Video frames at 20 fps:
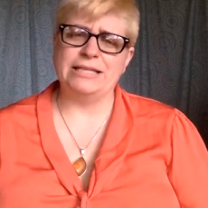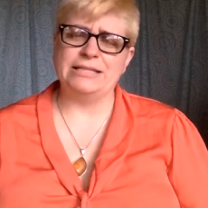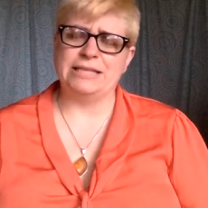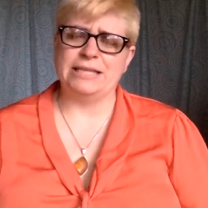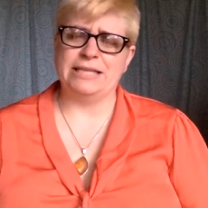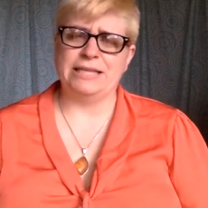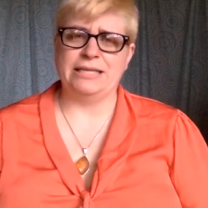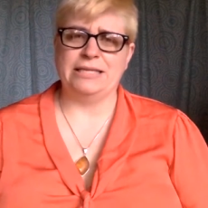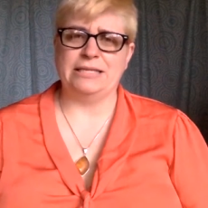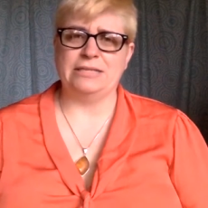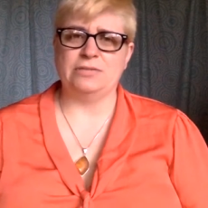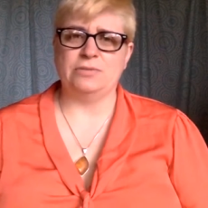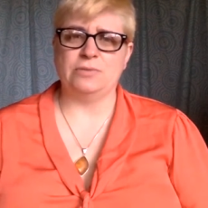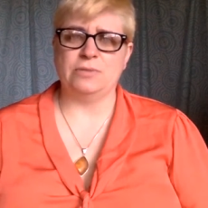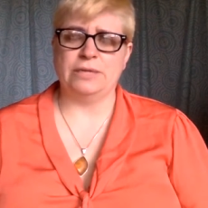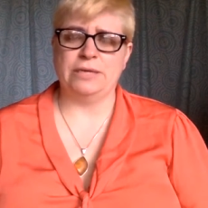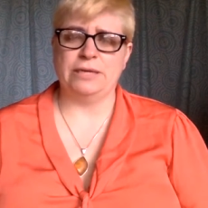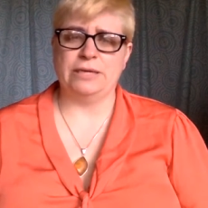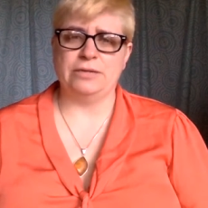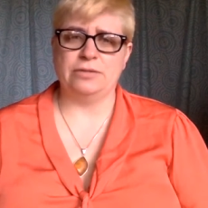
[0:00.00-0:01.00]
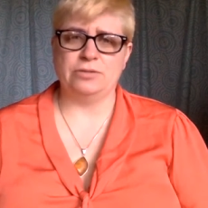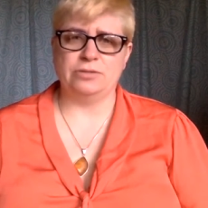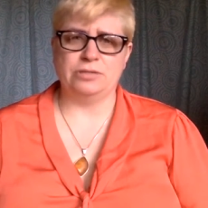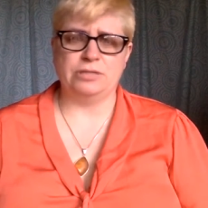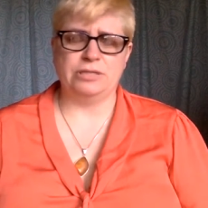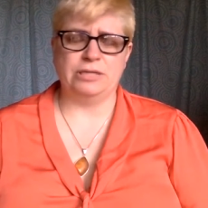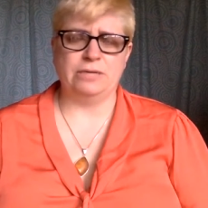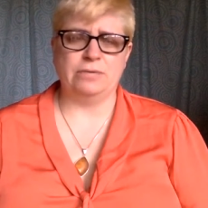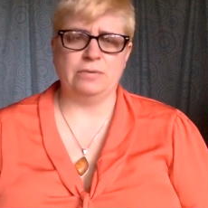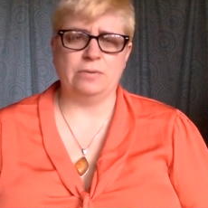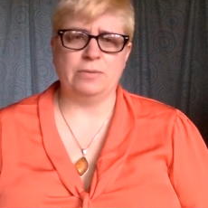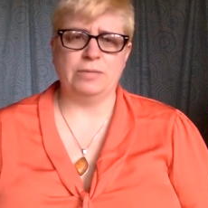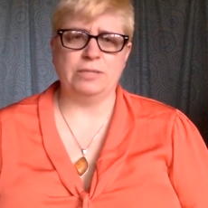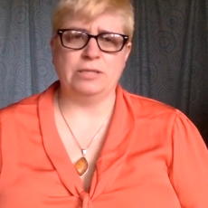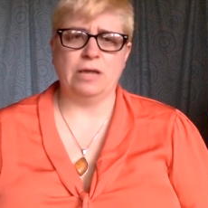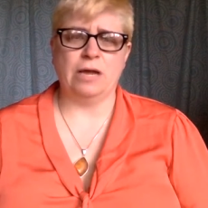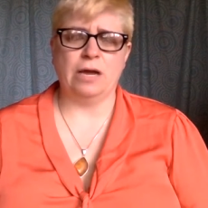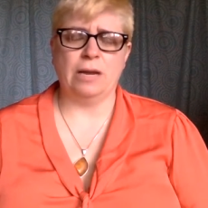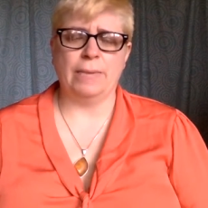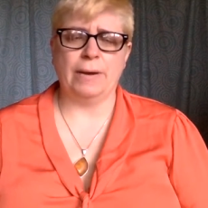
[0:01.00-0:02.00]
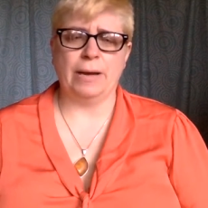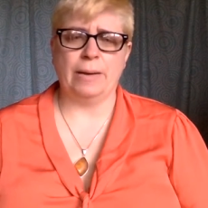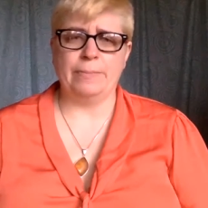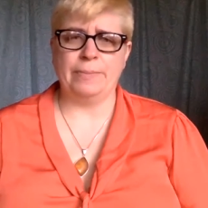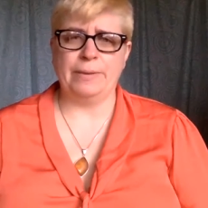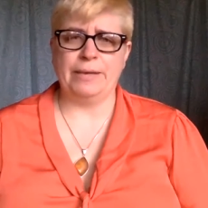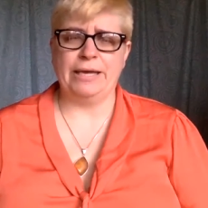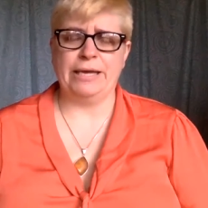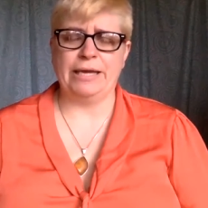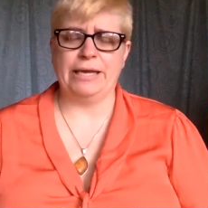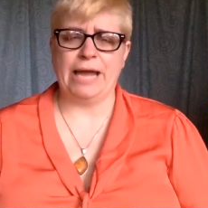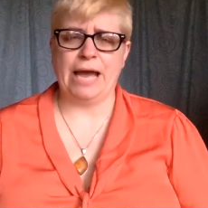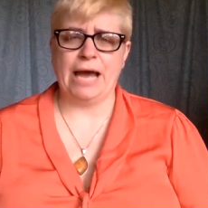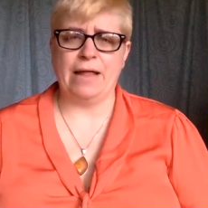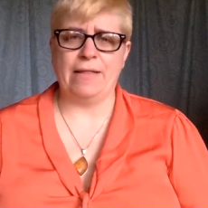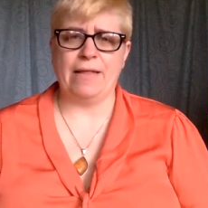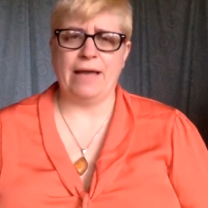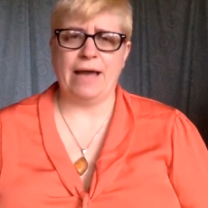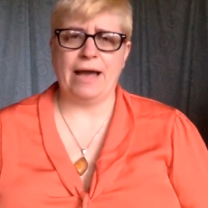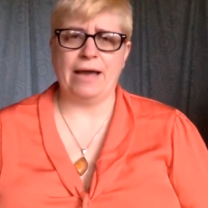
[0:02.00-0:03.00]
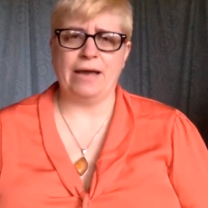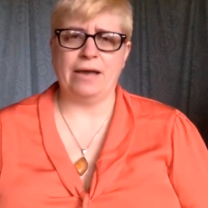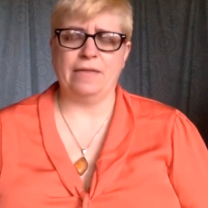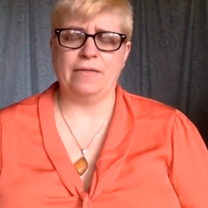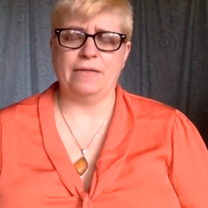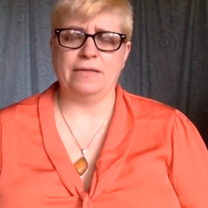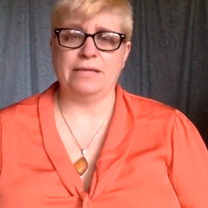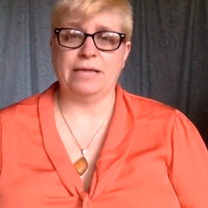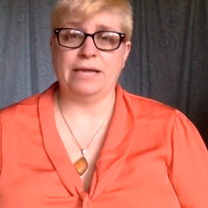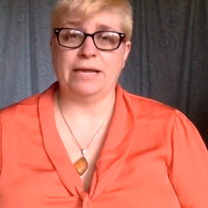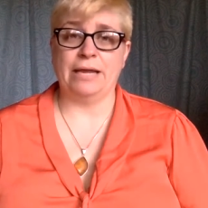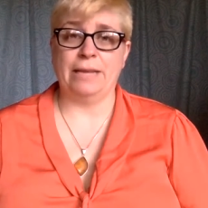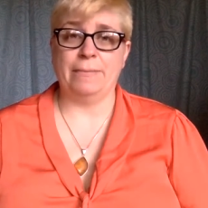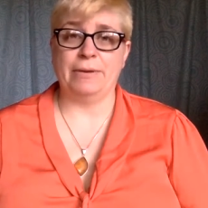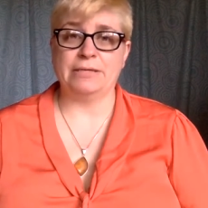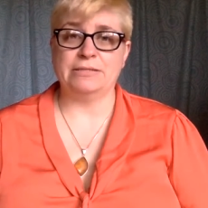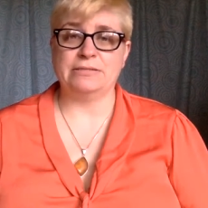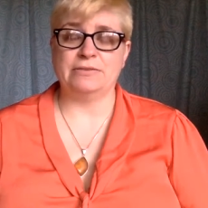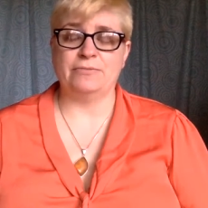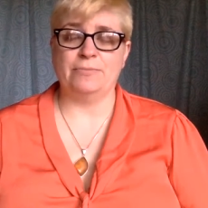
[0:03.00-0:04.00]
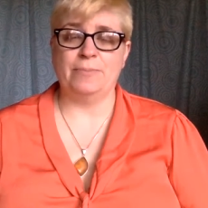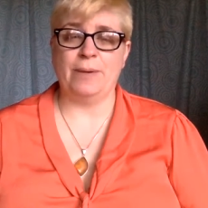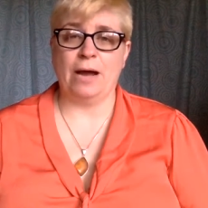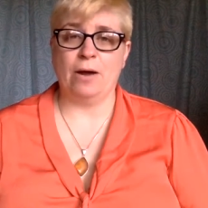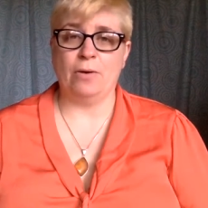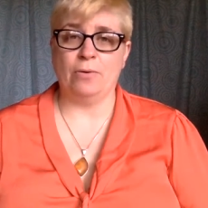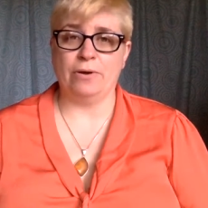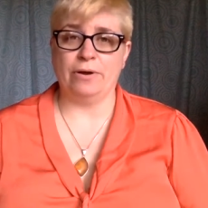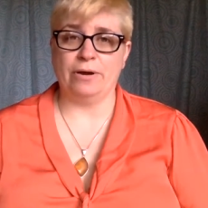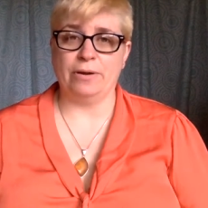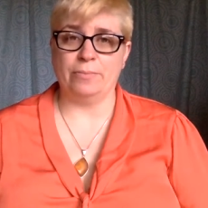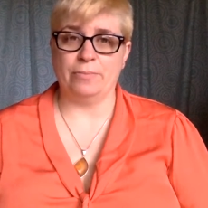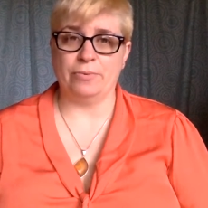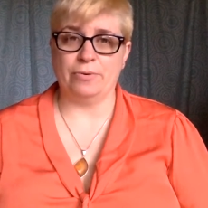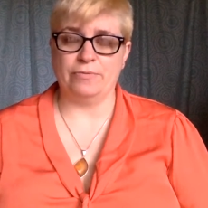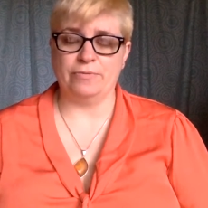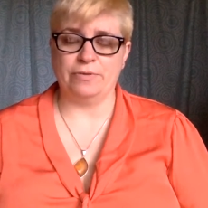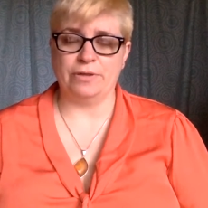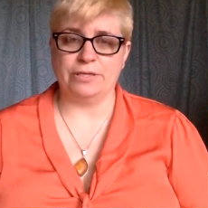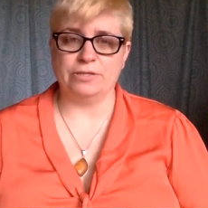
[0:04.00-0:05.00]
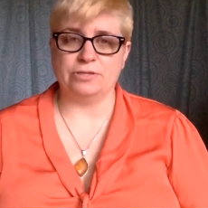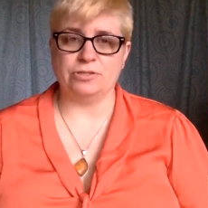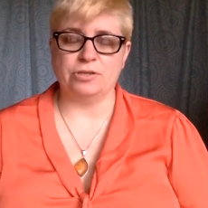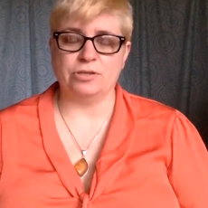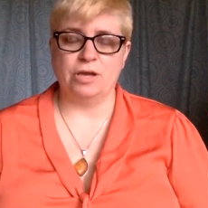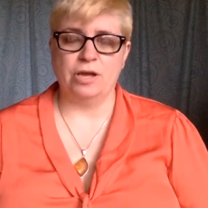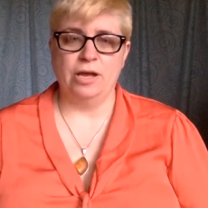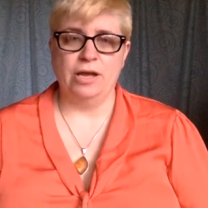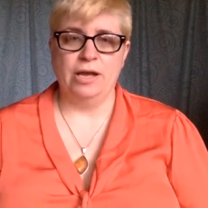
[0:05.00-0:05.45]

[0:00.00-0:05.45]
I think is really interesting when we talk about being an ally and the dynamics of power and privilege